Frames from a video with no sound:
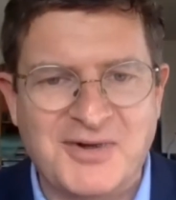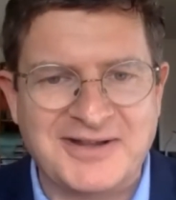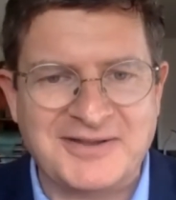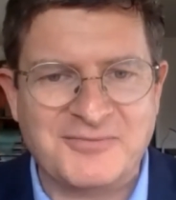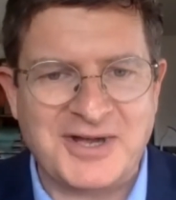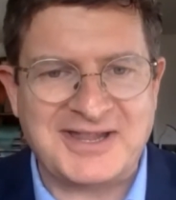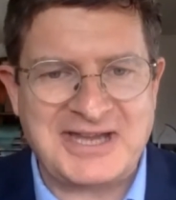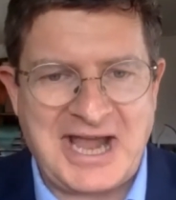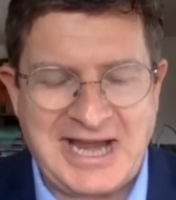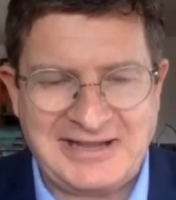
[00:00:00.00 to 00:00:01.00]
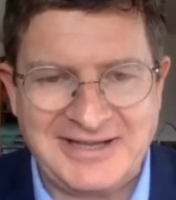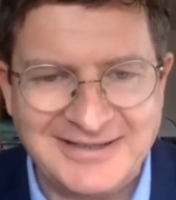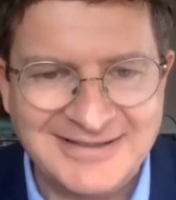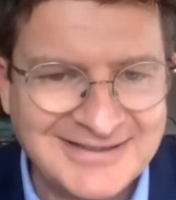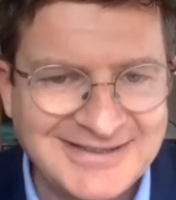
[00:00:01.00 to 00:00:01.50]
one of the
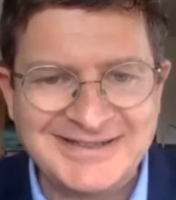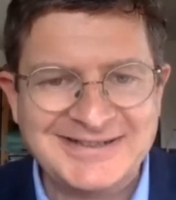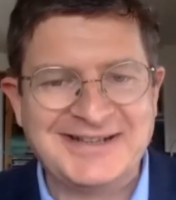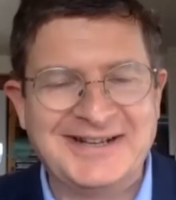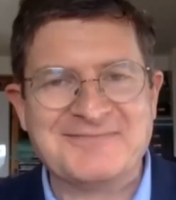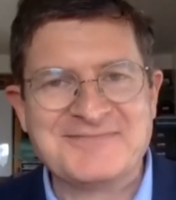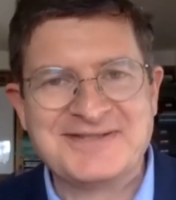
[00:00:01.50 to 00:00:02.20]
gang. And,